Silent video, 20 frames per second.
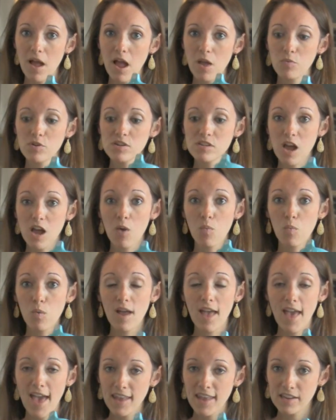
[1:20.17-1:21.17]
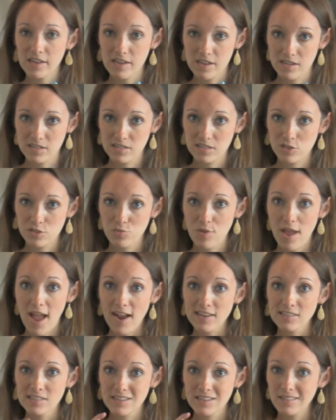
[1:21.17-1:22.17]
I would not want Atticus to
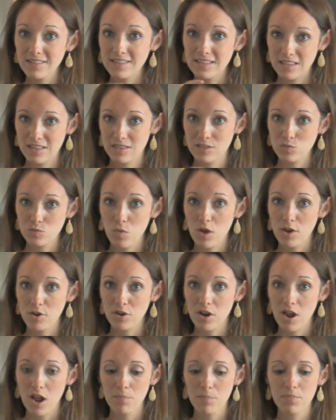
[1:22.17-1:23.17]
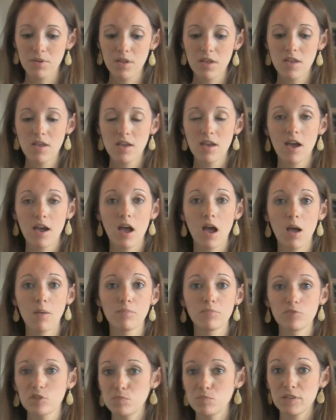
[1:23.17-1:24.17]
accidentally get this water
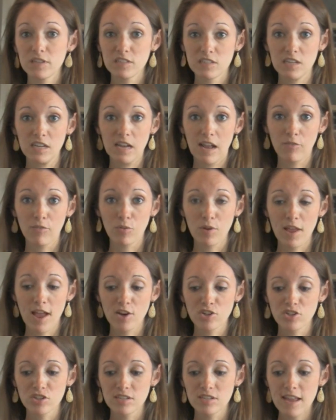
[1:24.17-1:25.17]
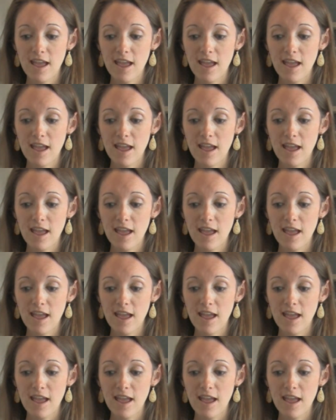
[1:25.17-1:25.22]
cup just because he could have a reaction.